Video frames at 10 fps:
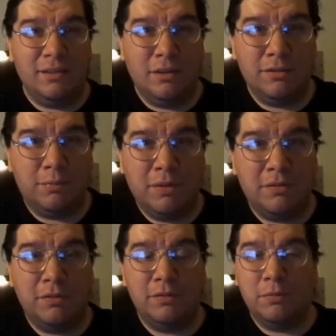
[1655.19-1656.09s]
and the
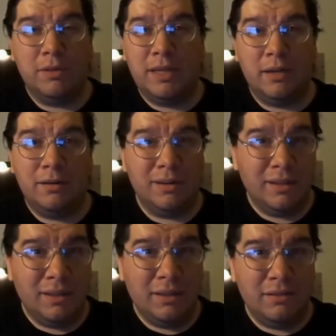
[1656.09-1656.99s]
Ghostbusters were
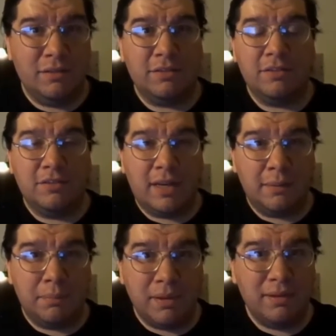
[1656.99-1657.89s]
there just to
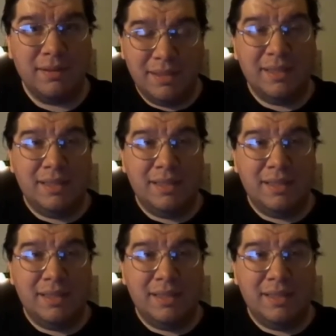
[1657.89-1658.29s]
stop it